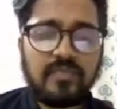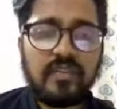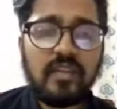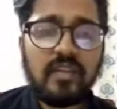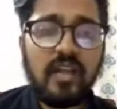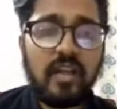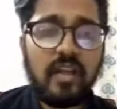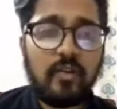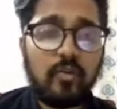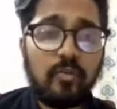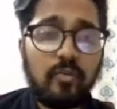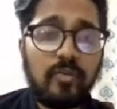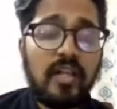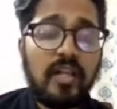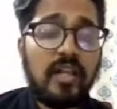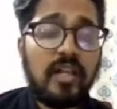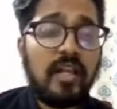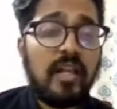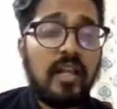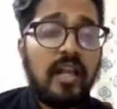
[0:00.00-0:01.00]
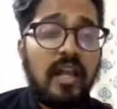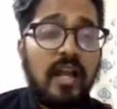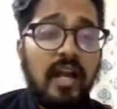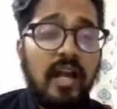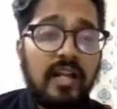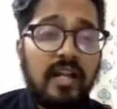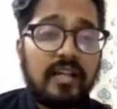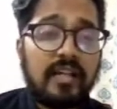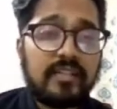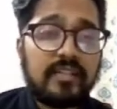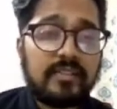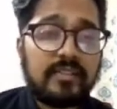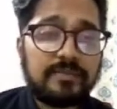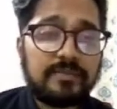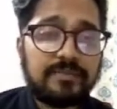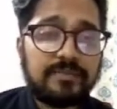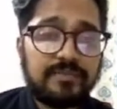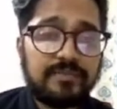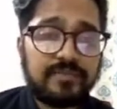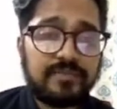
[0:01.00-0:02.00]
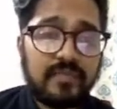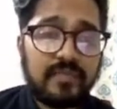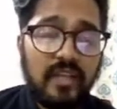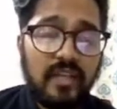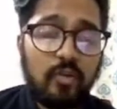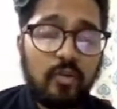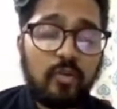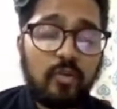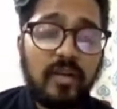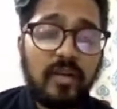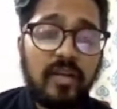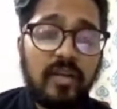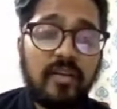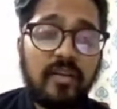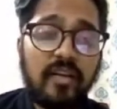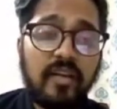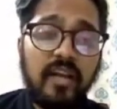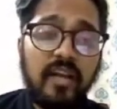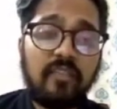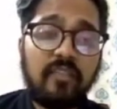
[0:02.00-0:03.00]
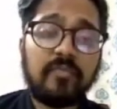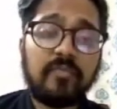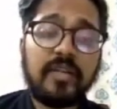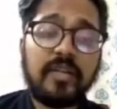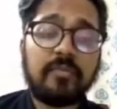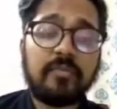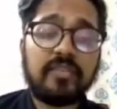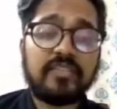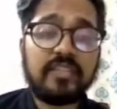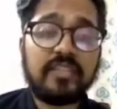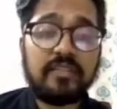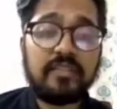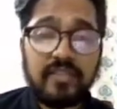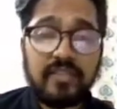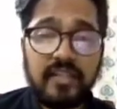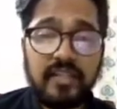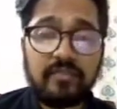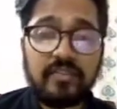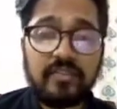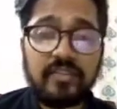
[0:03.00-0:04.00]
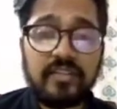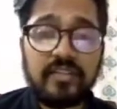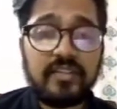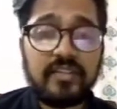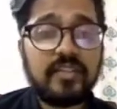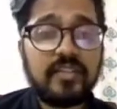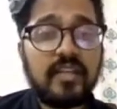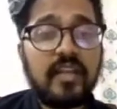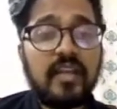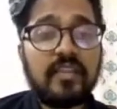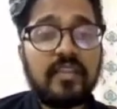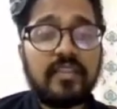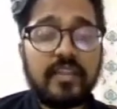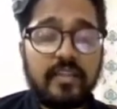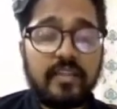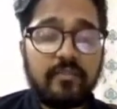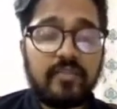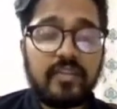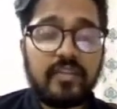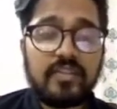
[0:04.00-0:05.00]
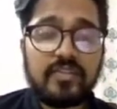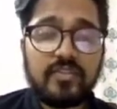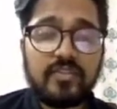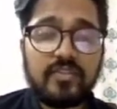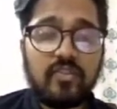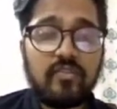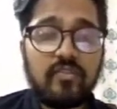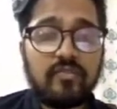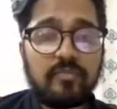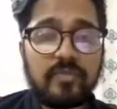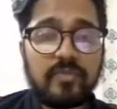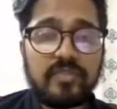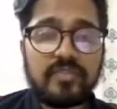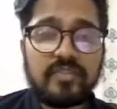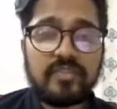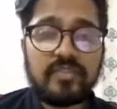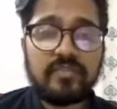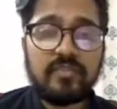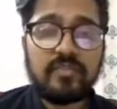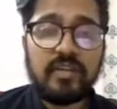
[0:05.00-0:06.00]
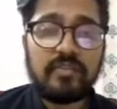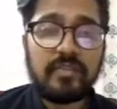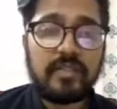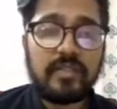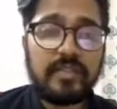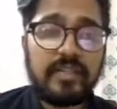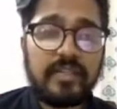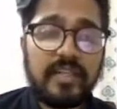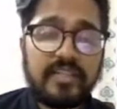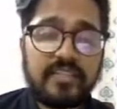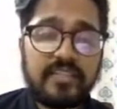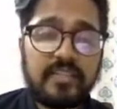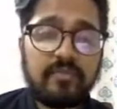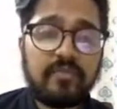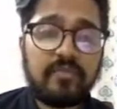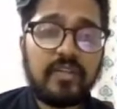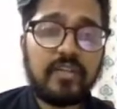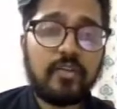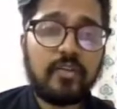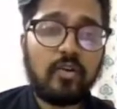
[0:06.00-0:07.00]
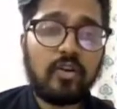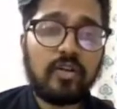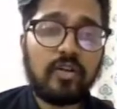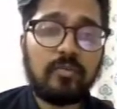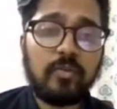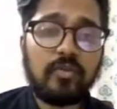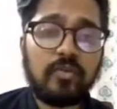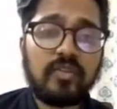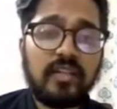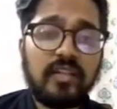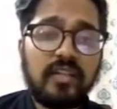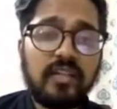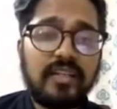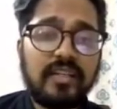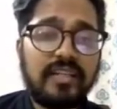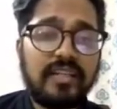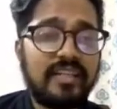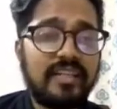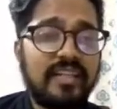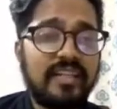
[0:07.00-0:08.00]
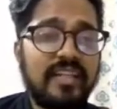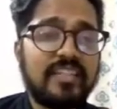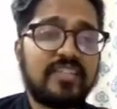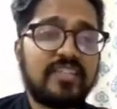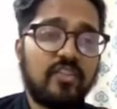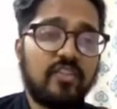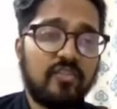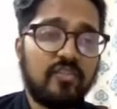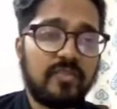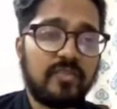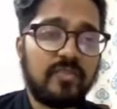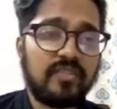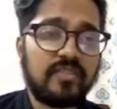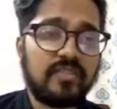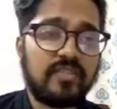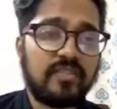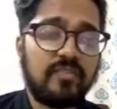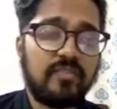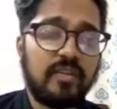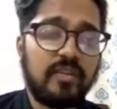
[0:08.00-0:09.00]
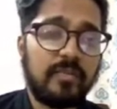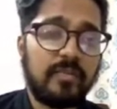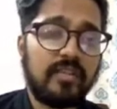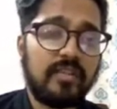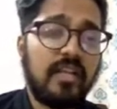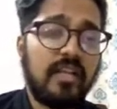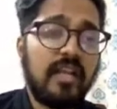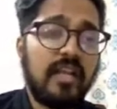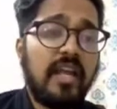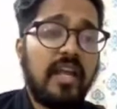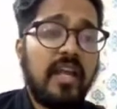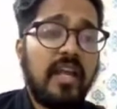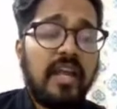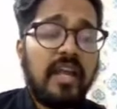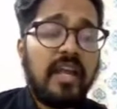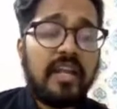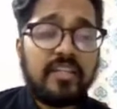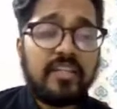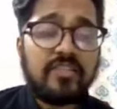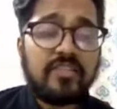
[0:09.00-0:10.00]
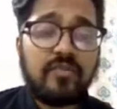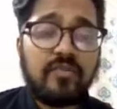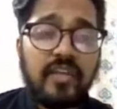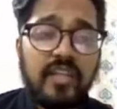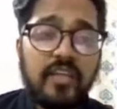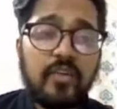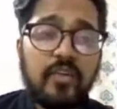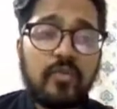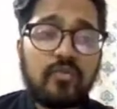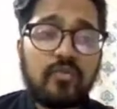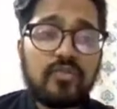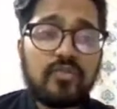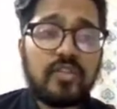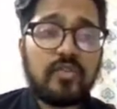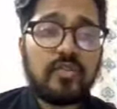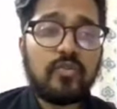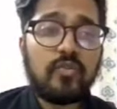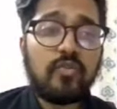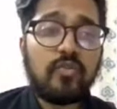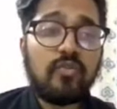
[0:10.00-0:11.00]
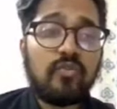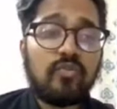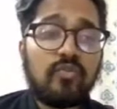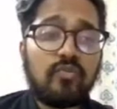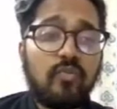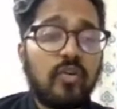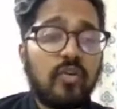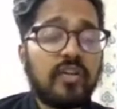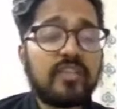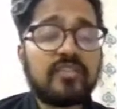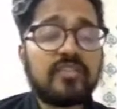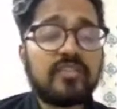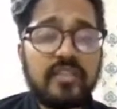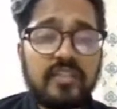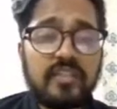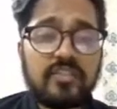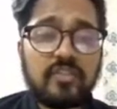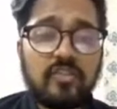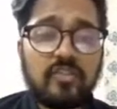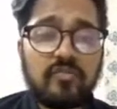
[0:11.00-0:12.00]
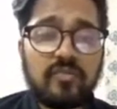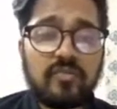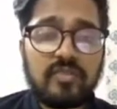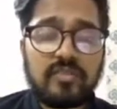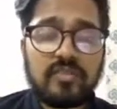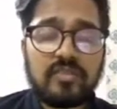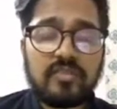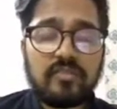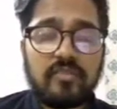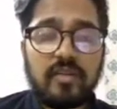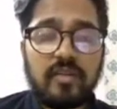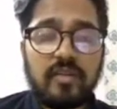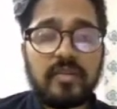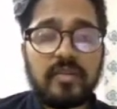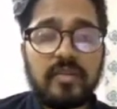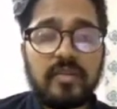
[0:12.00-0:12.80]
I hope and I hope I have made myself clear with this, the definition of business environment. Next up, we'll talk about the nature of business environment. It is very crucial to know what is the nature of business environment.